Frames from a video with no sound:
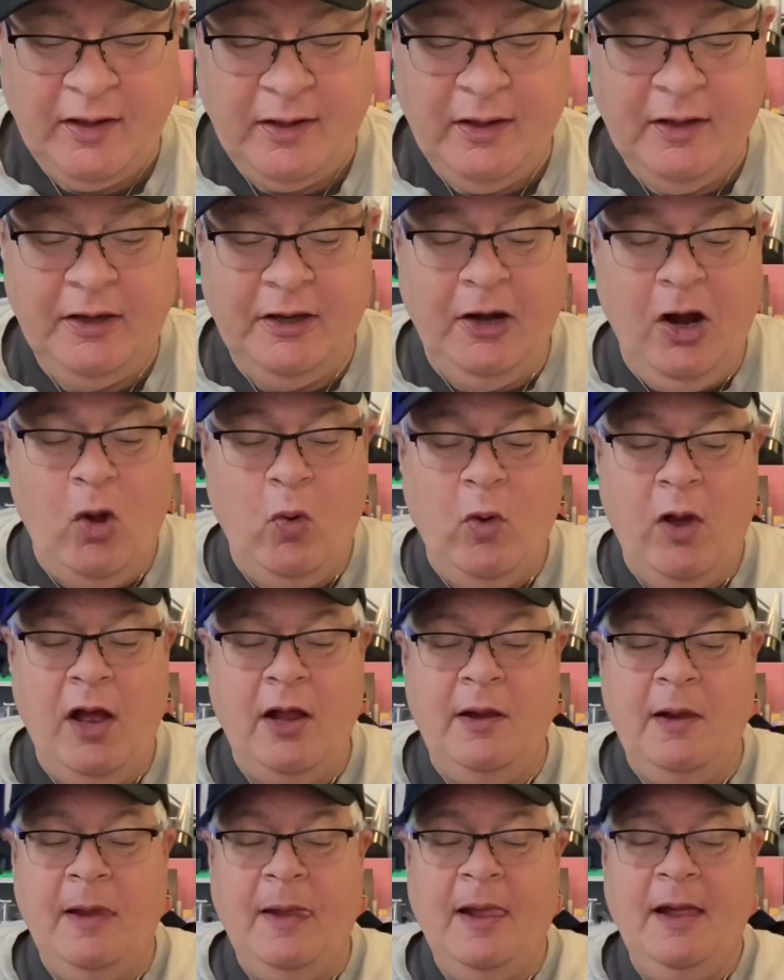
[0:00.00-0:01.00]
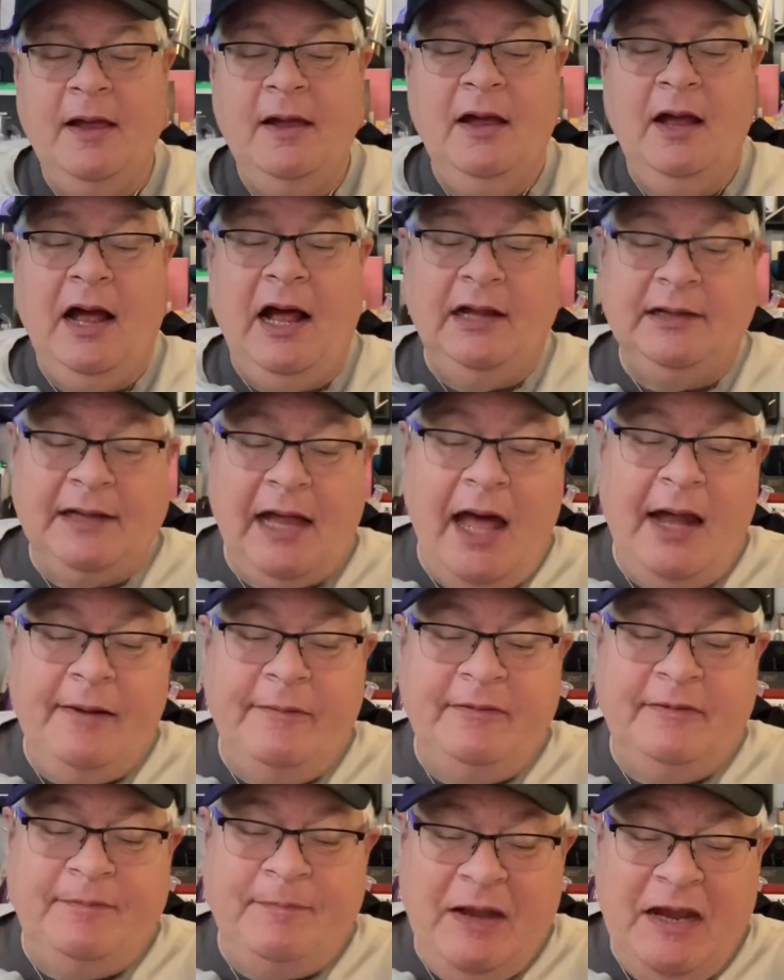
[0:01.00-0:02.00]
You know what? A lot
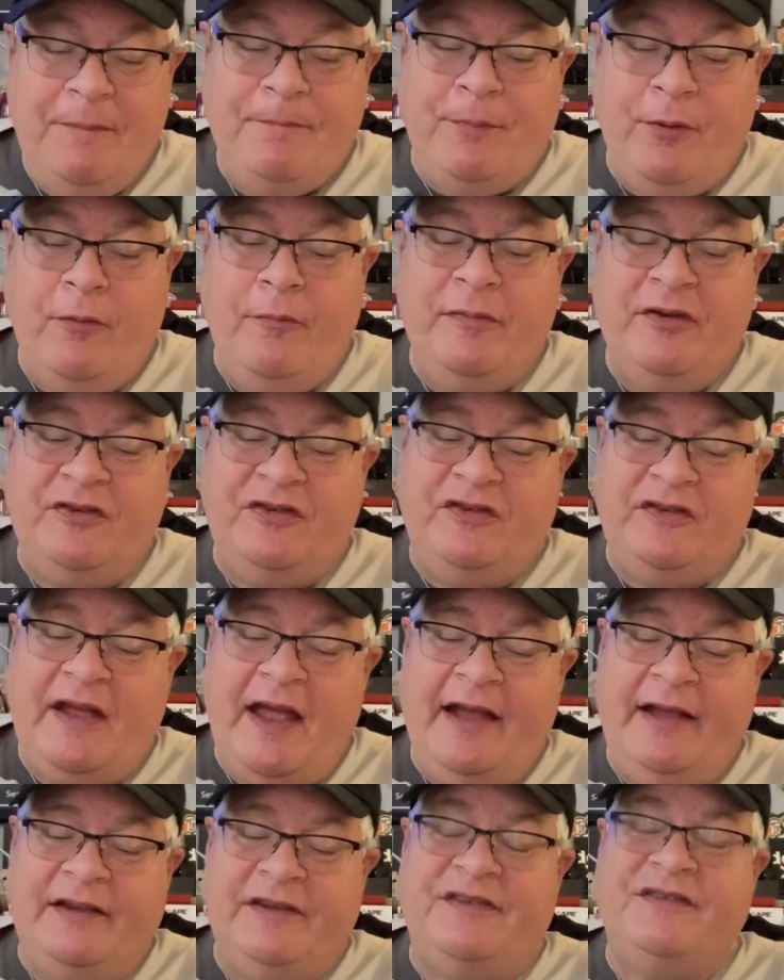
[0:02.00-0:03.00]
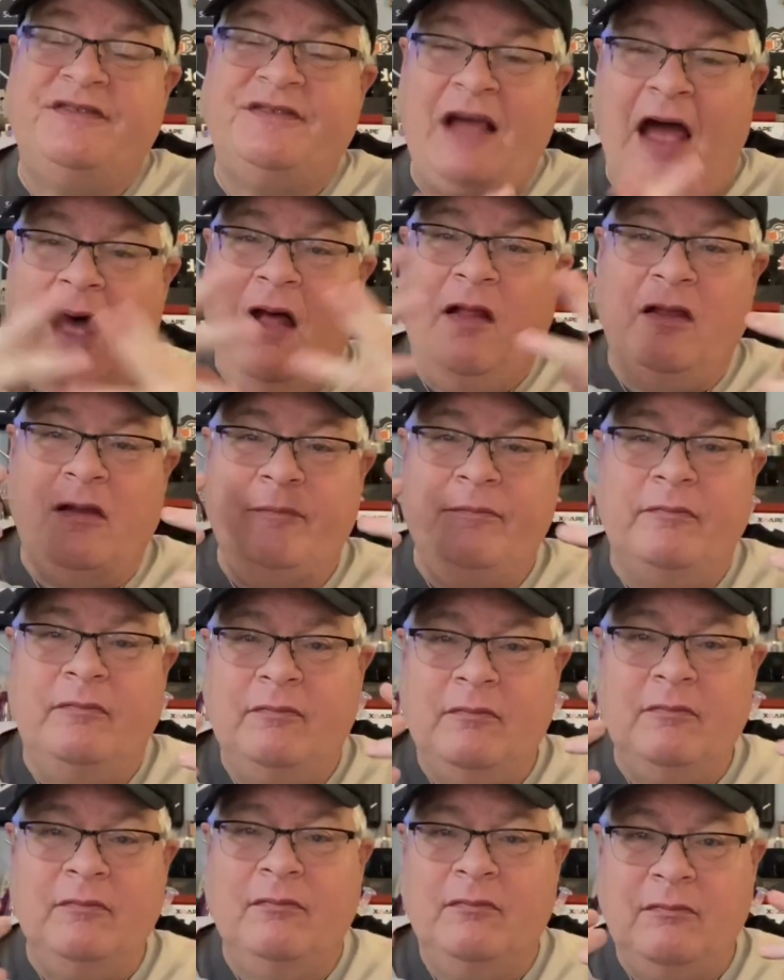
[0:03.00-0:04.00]
of people mistake solemn
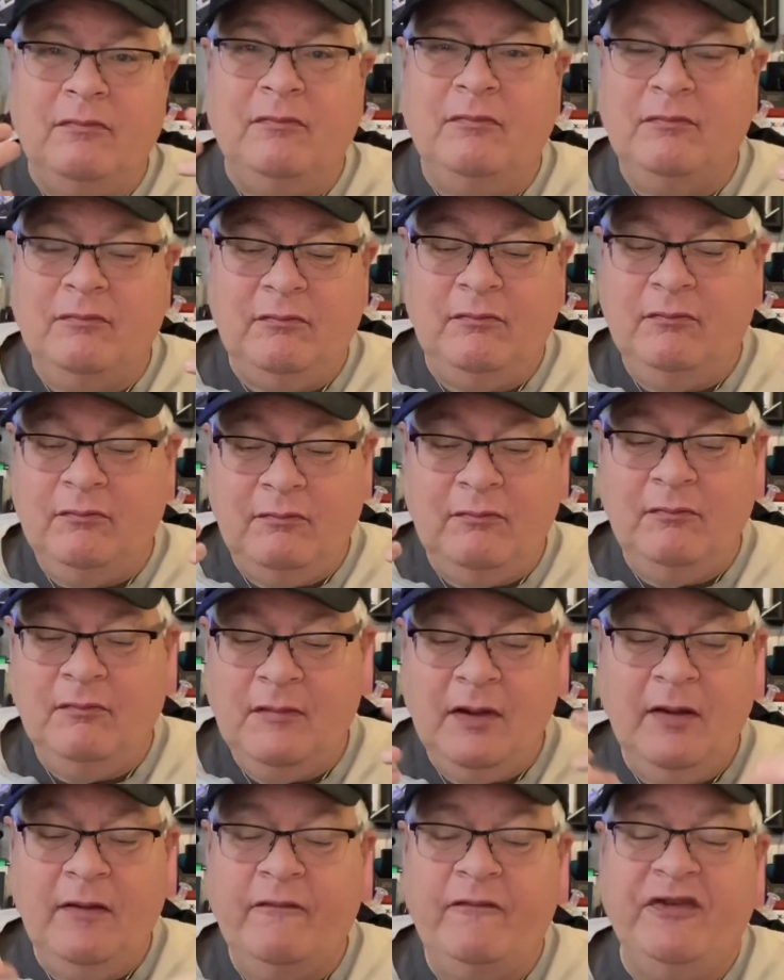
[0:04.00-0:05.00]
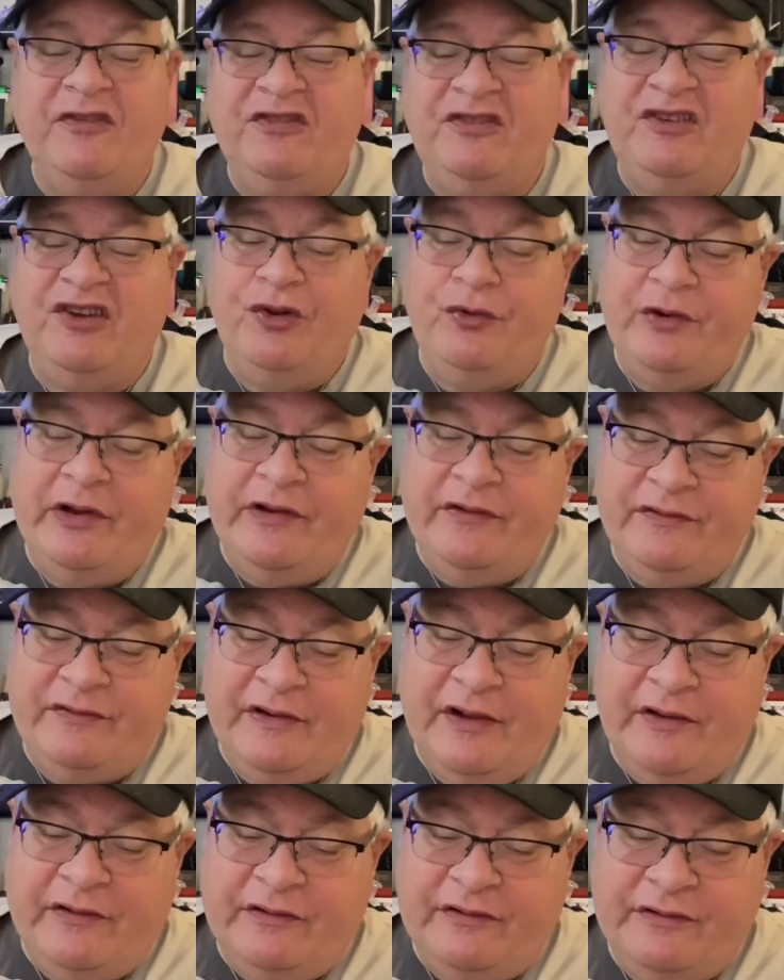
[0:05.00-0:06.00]
for
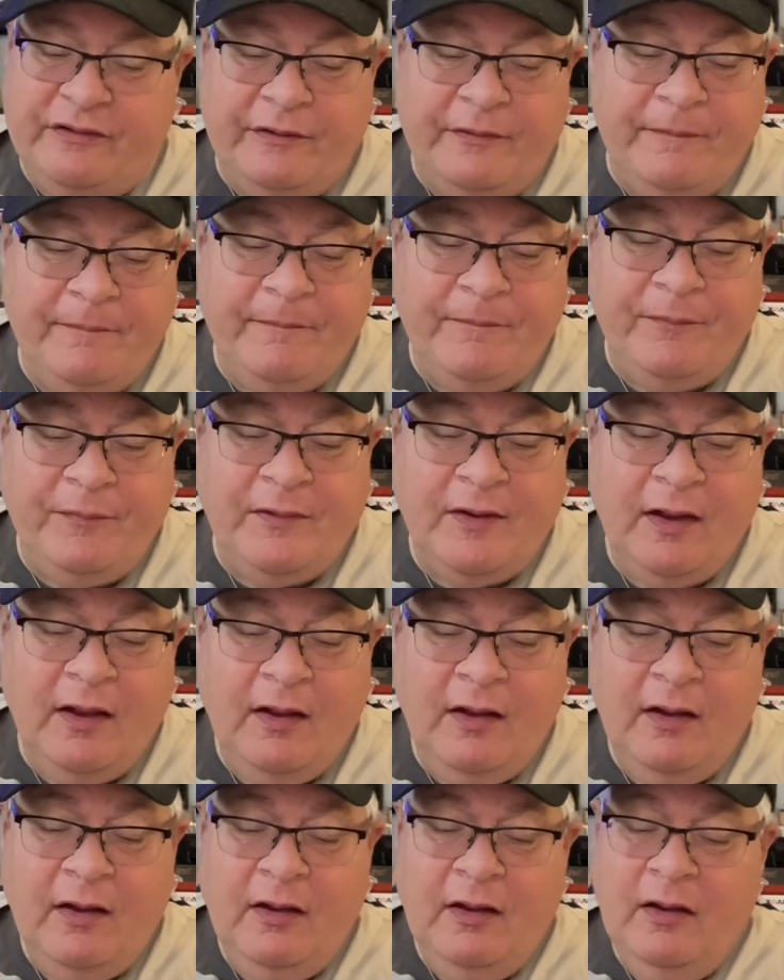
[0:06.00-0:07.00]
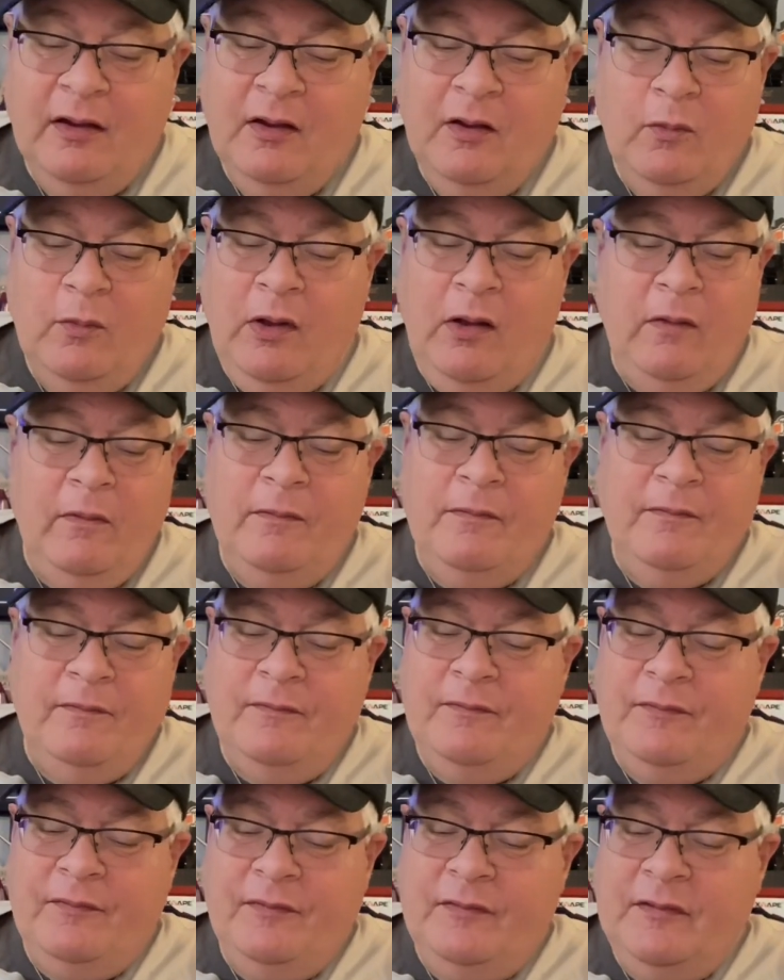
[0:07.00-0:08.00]
seriousness. Well,
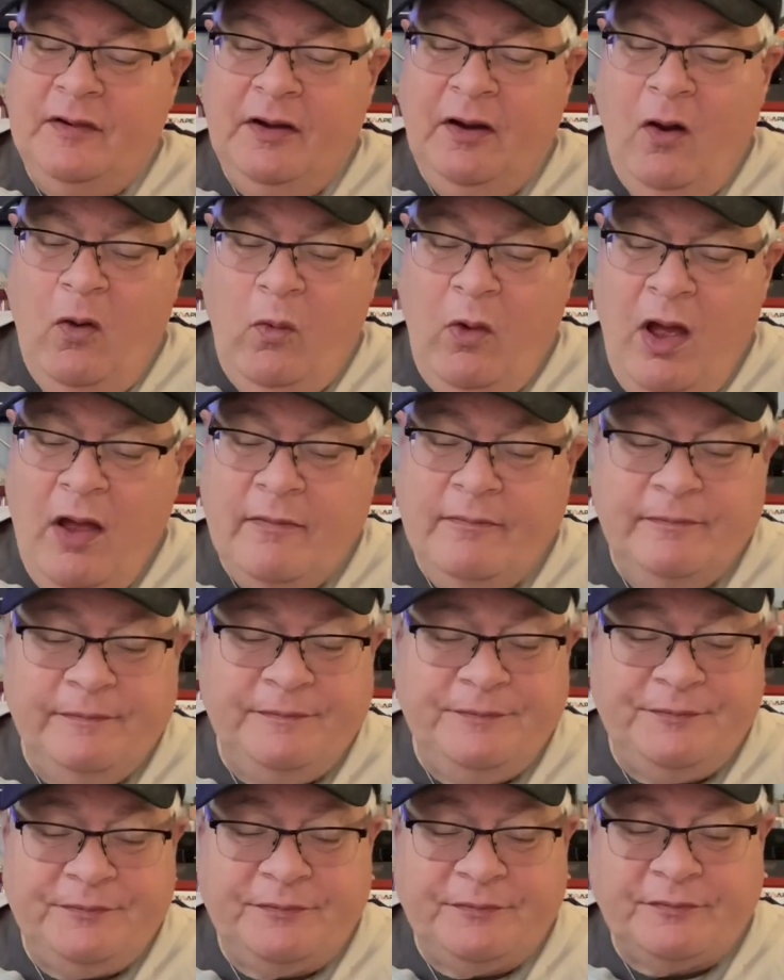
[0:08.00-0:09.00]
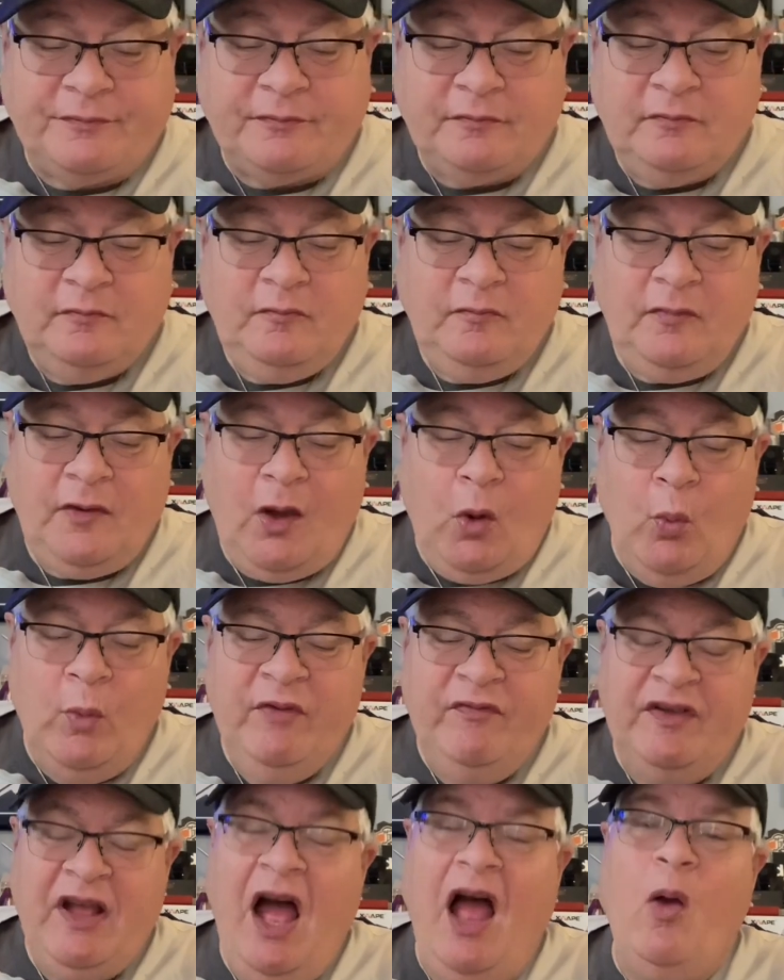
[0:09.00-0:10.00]
you know what?
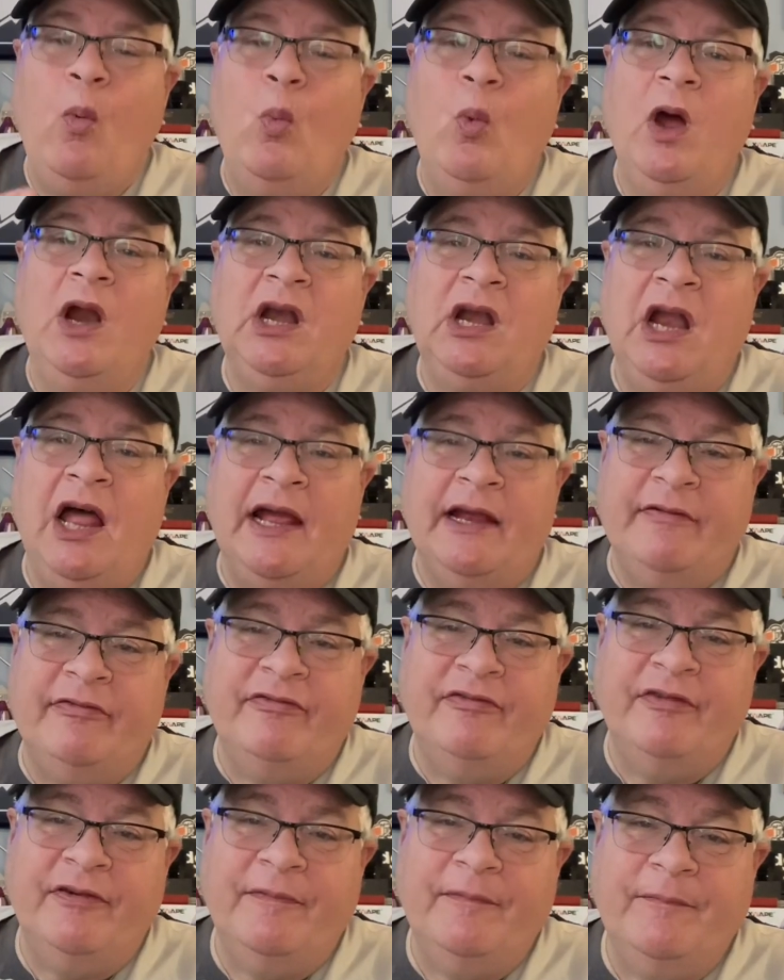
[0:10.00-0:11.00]
We've got one life.